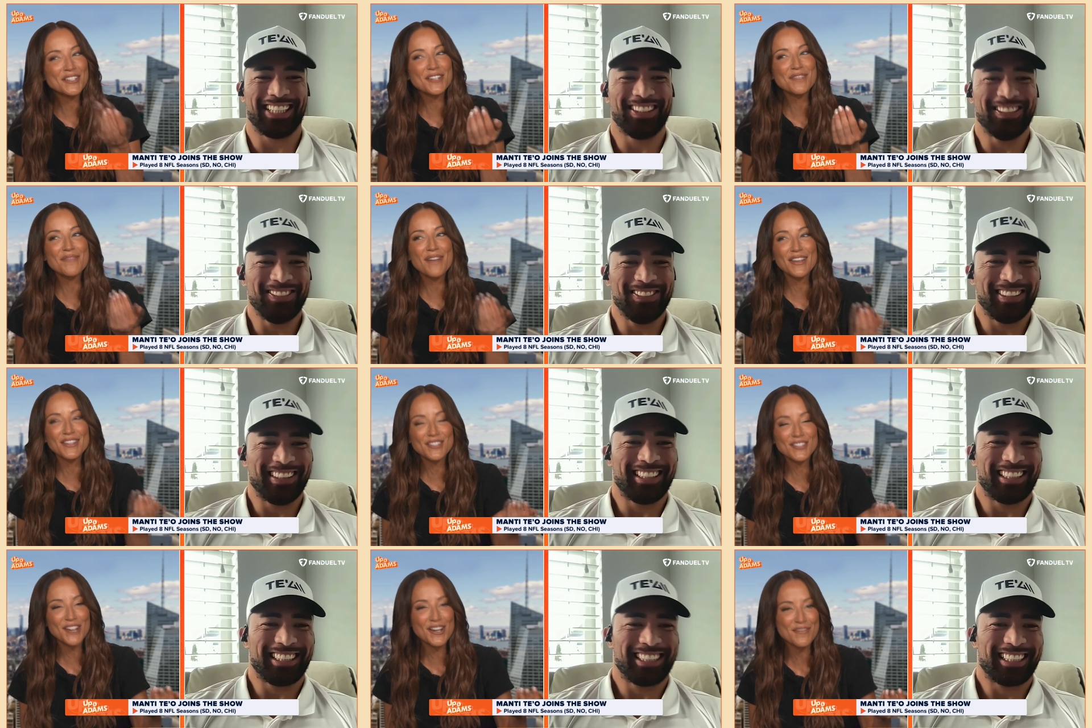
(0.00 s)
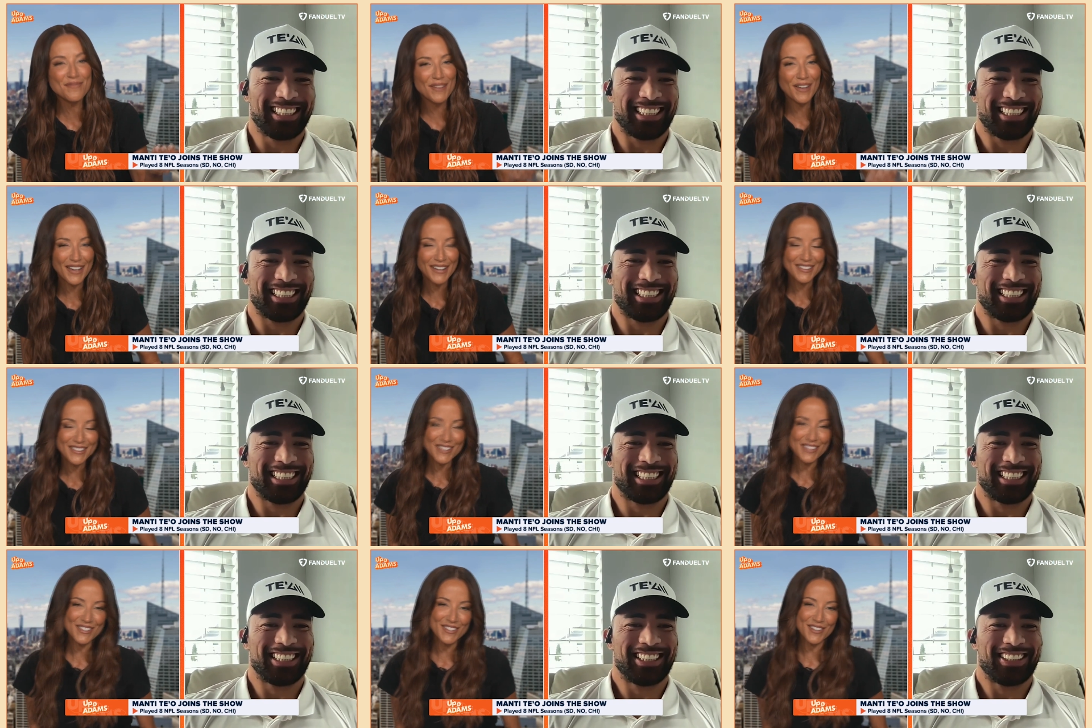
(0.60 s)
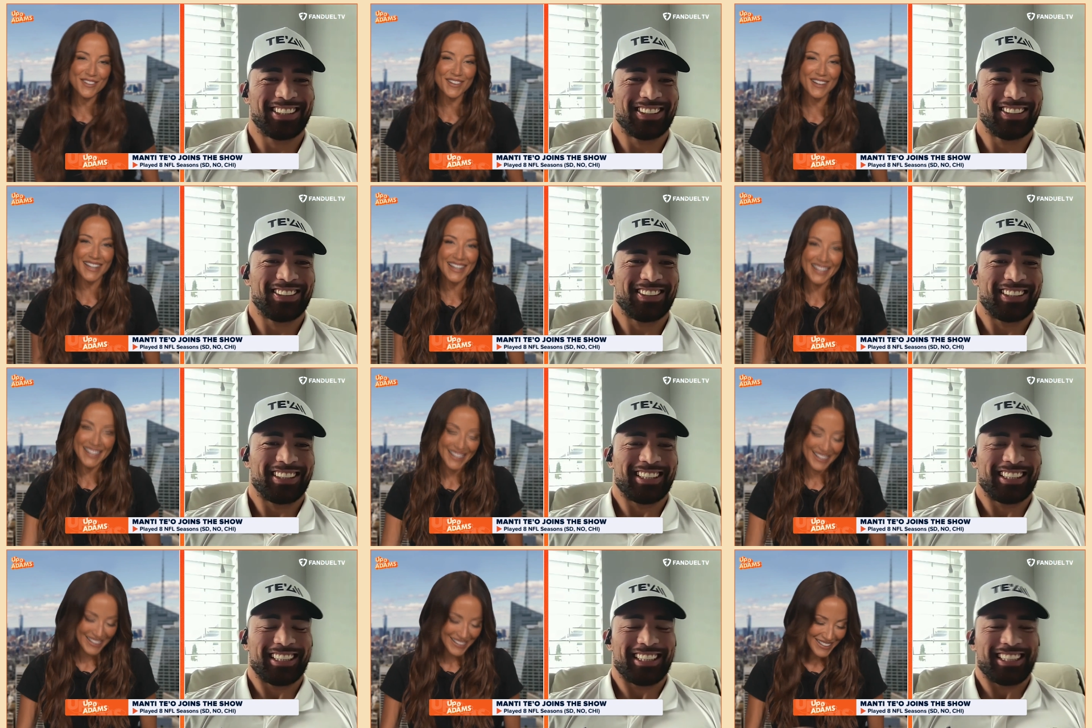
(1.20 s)
Speaker 1: your best Sean Payton
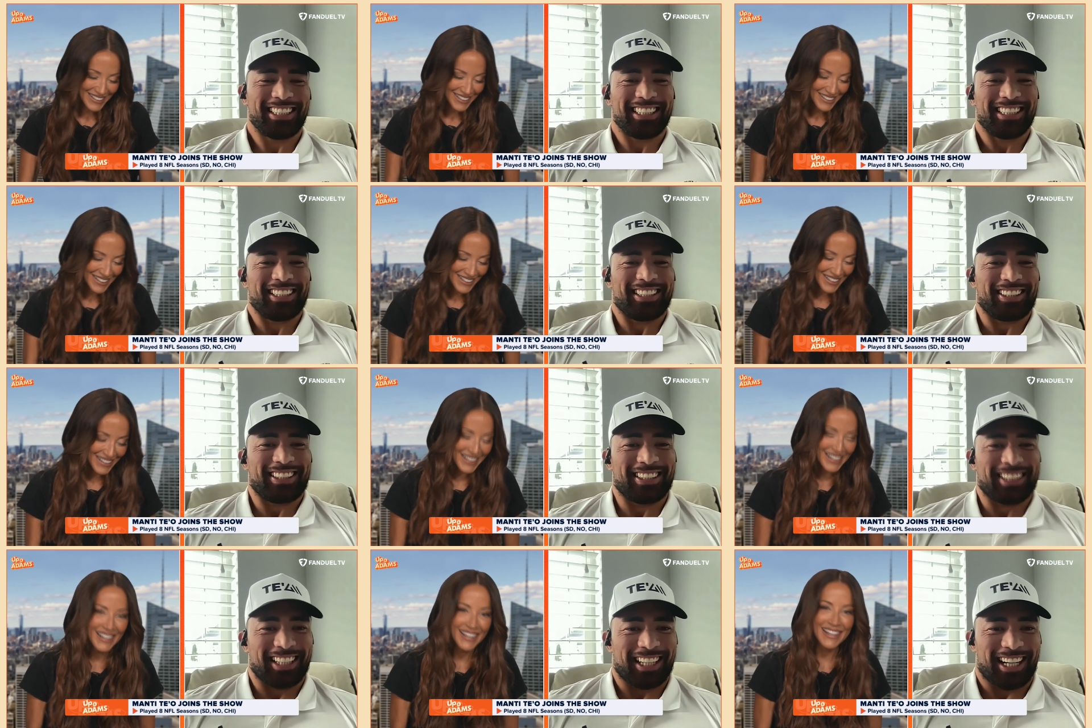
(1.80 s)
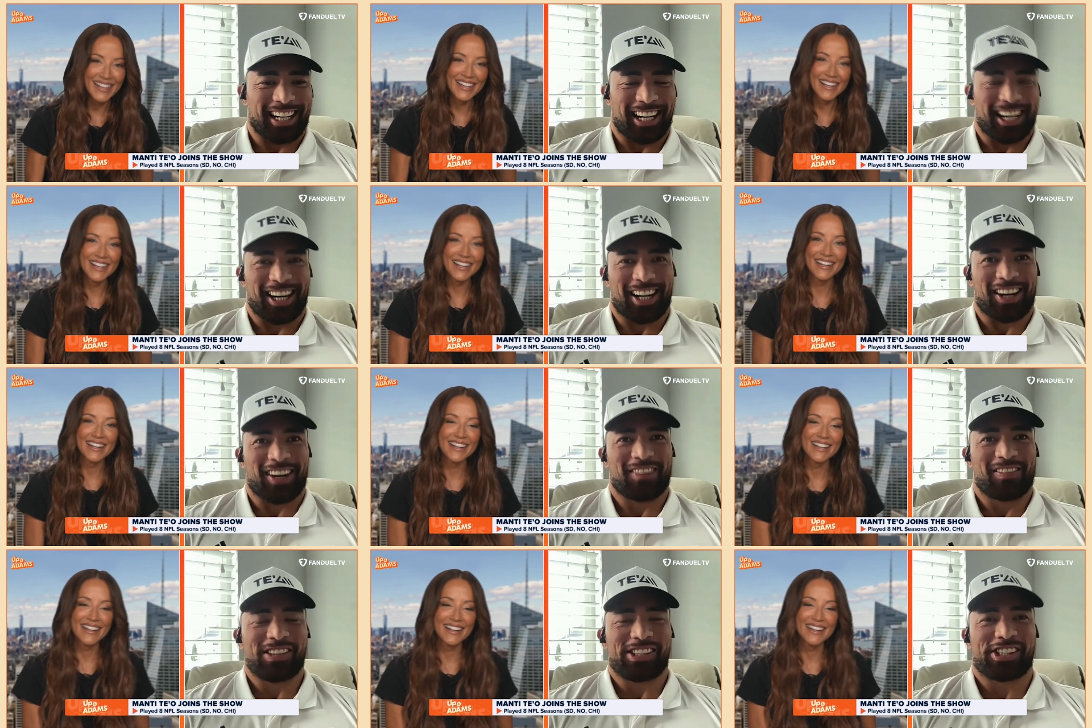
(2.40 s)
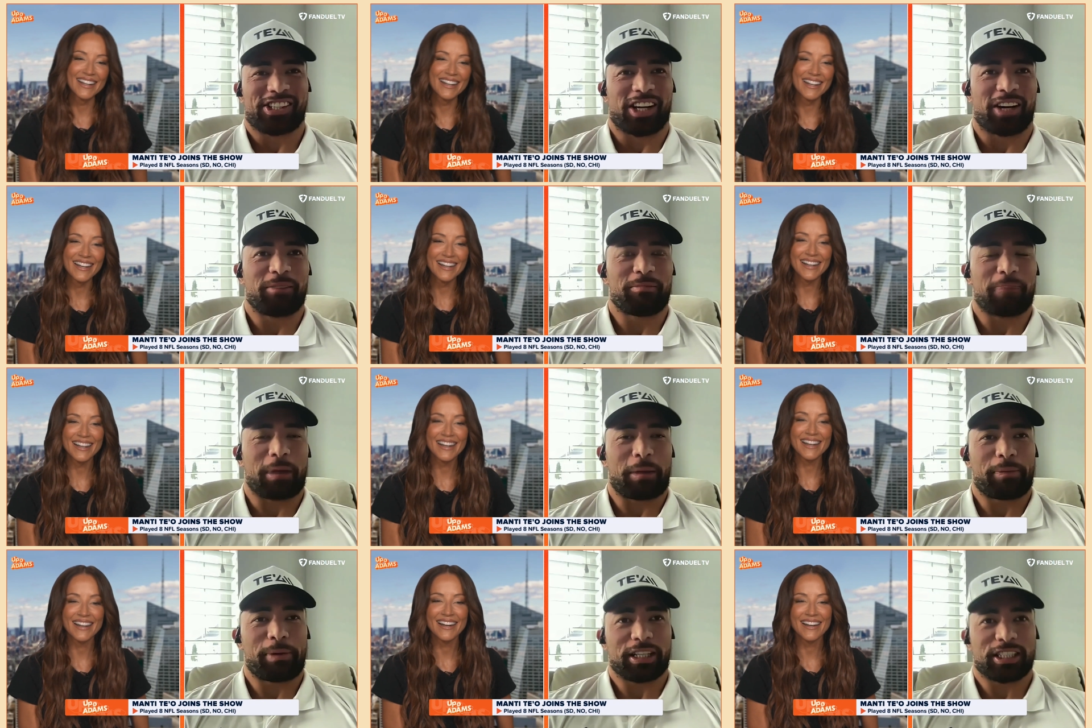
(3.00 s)
story?
Speaker 2: Um,
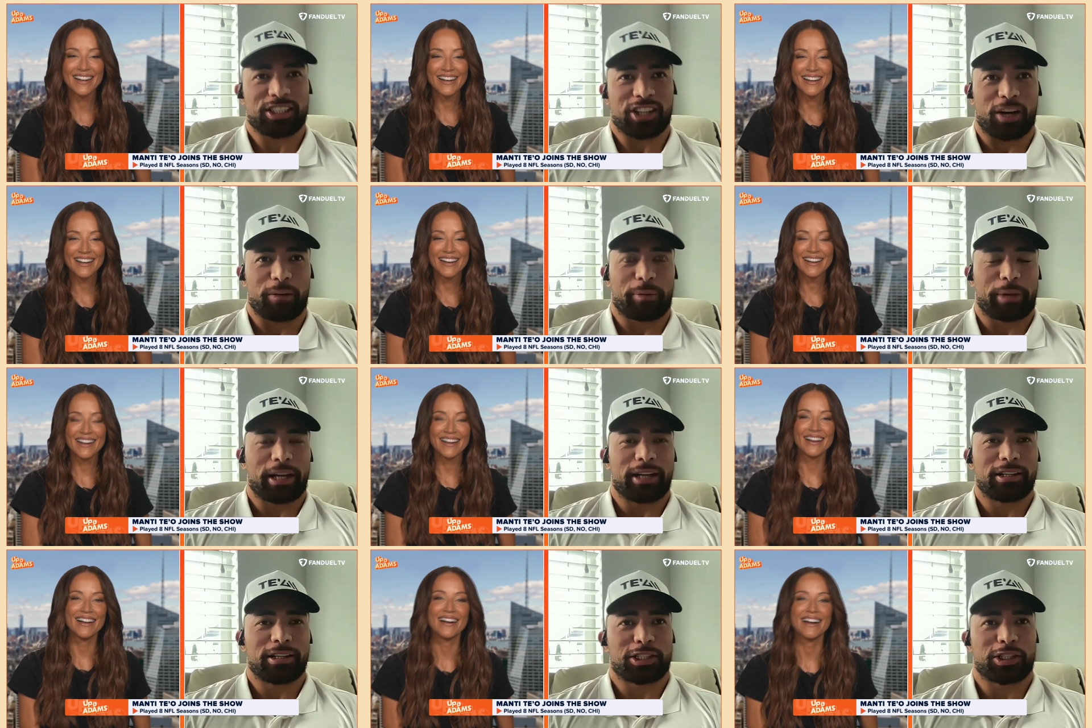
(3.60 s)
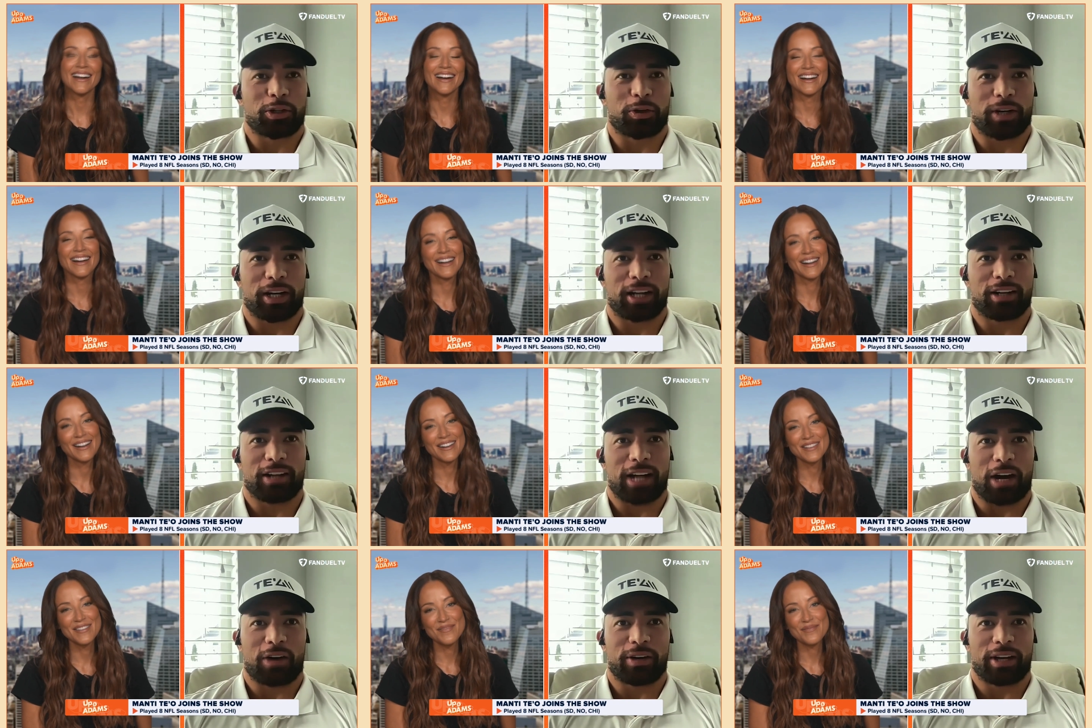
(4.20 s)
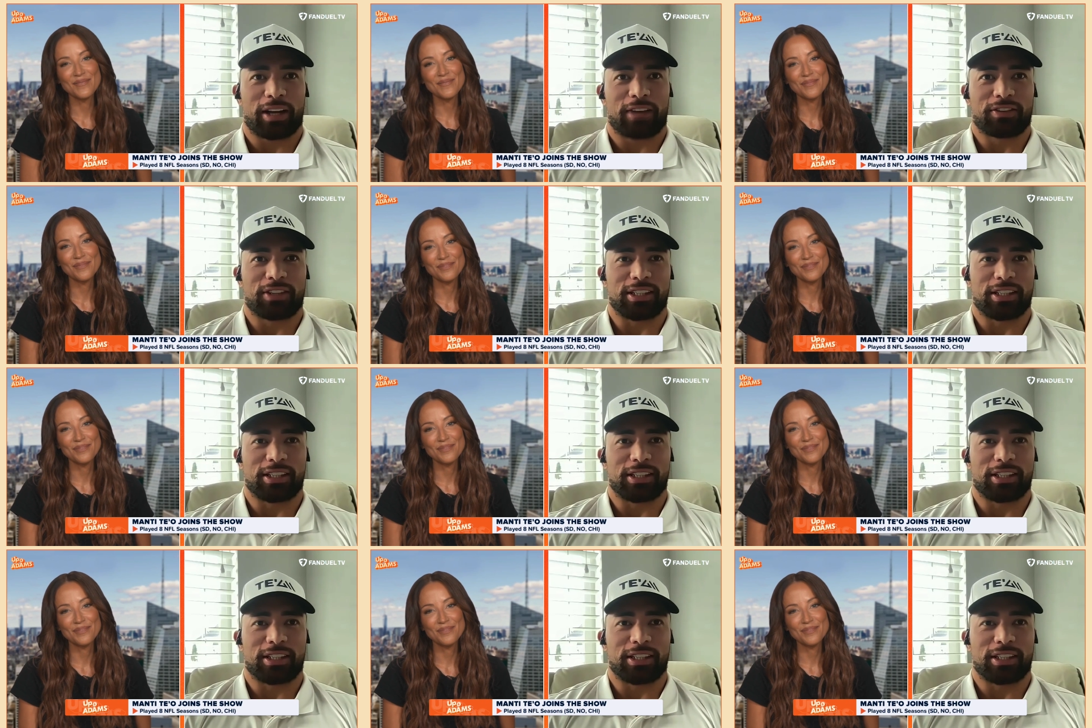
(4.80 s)
so my best Sean Payton story, I, I would